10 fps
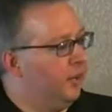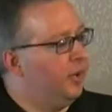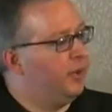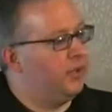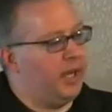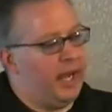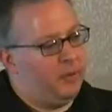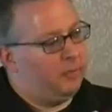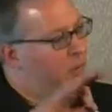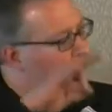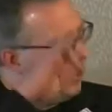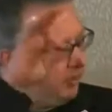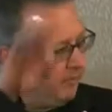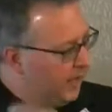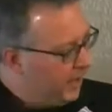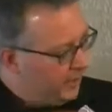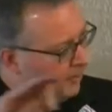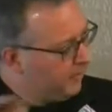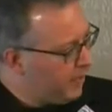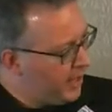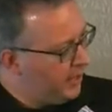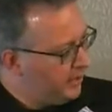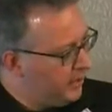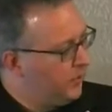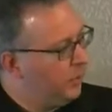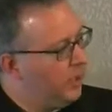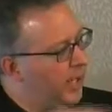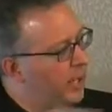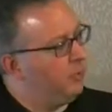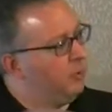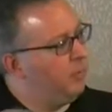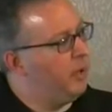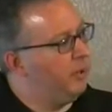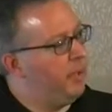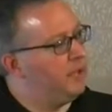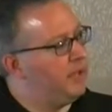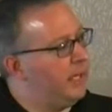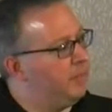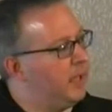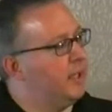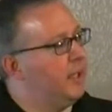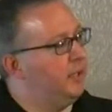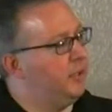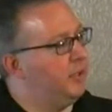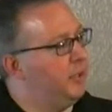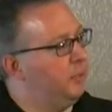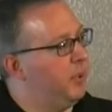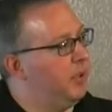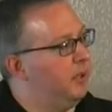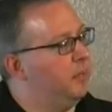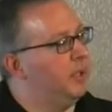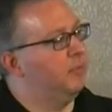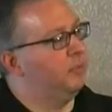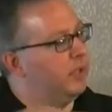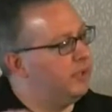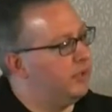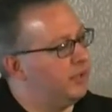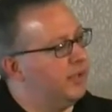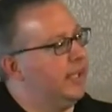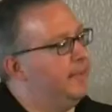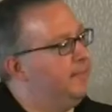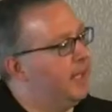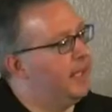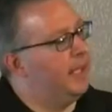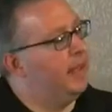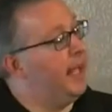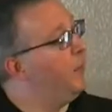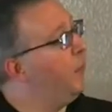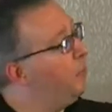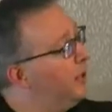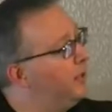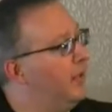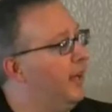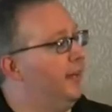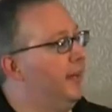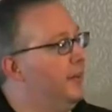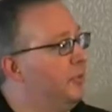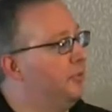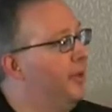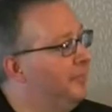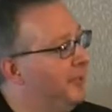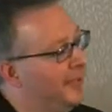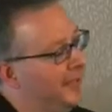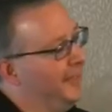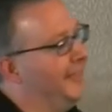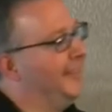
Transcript: which I would be one of a number of writers, and, and that would be part of the best damn technology show period. But it just um, that won't be tonight, I'm afraid. But